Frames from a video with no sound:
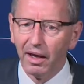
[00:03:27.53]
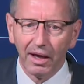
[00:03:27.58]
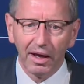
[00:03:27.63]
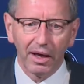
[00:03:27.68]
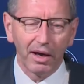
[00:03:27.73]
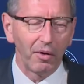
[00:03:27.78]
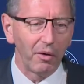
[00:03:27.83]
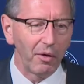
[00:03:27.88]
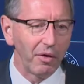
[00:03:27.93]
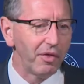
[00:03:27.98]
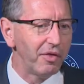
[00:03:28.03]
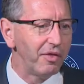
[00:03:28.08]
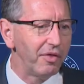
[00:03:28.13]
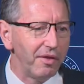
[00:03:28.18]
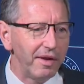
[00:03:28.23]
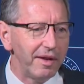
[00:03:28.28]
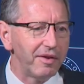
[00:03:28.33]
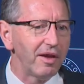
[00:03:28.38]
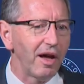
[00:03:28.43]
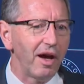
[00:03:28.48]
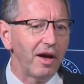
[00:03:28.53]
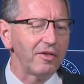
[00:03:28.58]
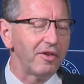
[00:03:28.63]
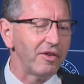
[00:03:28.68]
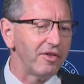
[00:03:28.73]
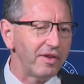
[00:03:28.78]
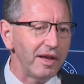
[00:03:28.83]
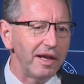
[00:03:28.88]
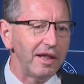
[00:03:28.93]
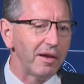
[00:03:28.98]
You know, it's hard to
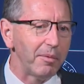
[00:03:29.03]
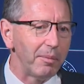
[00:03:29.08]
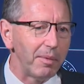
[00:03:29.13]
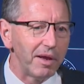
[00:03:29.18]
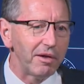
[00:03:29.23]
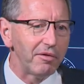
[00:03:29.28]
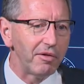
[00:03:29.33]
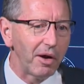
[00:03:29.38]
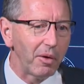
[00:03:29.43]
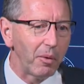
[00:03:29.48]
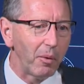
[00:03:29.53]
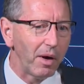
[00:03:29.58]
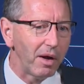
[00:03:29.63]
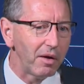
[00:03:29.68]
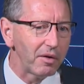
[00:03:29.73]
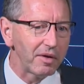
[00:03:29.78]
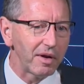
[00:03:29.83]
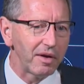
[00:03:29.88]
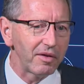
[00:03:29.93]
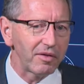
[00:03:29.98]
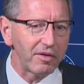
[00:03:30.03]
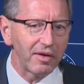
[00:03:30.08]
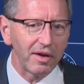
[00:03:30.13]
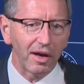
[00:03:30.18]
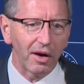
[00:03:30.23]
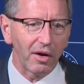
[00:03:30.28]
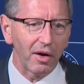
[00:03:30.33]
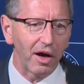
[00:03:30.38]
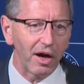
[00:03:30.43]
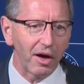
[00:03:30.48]
see them in the real world. It's, you
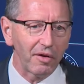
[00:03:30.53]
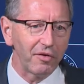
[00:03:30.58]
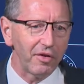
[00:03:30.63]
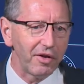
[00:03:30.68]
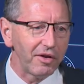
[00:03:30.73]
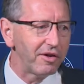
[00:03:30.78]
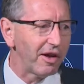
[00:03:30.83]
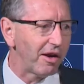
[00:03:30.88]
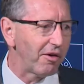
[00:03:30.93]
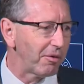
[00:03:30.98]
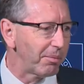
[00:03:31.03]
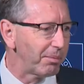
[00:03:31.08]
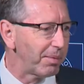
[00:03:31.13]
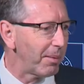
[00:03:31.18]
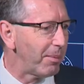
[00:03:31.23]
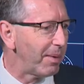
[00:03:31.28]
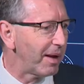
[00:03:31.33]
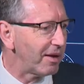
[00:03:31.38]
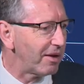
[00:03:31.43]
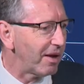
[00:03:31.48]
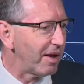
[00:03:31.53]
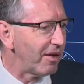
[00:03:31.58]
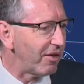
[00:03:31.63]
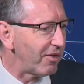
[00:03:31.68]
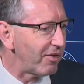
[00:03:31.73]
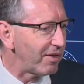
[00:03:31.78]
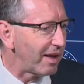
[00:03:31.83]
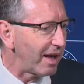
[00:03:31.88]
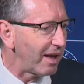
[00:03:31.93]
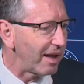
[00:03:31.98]
know, hard for the general public to
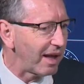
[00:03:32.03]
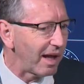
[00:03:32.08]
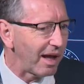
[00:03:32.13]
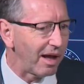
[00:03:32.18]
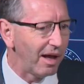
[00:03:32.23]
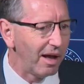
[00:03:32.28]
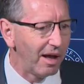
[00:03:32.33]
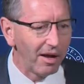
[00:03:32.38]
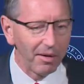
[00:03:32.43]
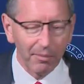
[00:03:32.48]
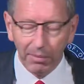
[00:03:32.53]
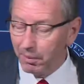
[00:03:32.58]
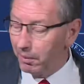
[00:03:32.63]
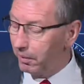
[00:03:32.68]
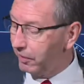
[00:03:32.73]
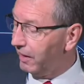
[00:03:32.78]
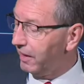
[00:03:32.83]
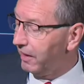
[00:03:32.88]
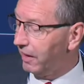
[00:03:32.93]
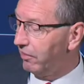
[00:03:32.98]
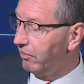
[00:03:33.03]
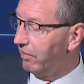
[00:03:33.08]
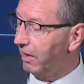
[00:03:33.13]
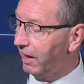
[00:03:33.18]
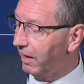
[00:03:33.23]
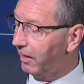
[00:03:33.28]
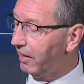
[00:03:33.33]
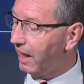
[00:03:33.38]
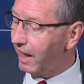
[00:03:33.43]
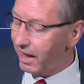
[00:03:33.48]
understand that, but we think they're
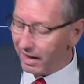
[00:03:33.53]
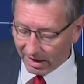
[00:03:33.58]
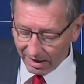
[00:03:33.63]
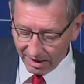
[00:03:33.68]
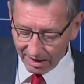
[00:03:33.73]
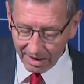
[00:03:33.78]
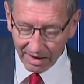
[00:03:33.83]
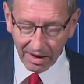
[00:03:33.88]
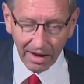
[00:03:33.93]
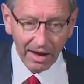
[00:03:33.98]
really there.